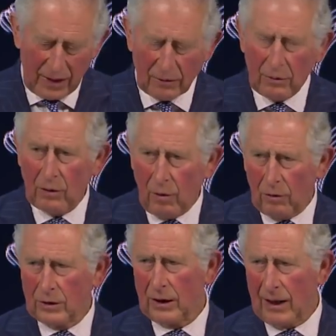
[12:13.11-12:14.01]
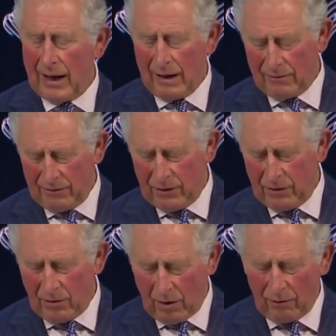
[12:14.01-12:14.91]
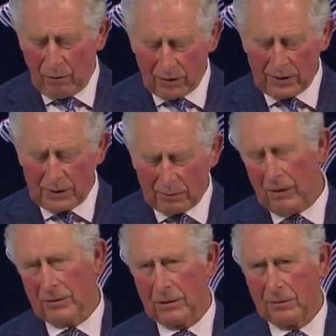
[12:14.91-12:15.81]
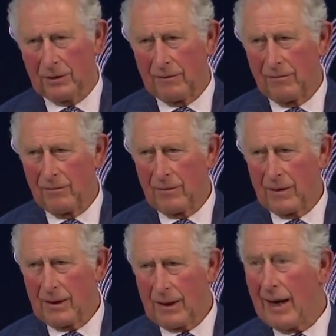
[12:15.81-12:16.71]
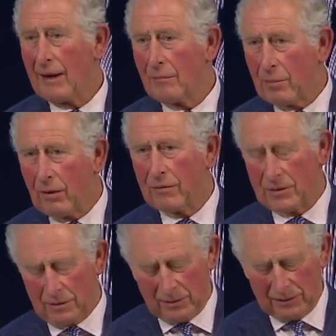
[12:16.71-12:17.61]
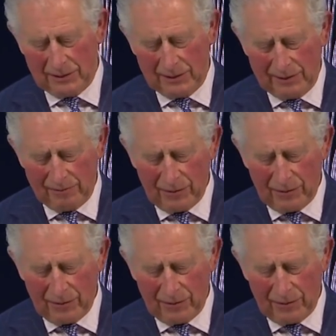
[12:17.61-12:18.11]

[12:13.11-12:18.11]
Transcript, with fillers: that will alter our view of what is possible and profitable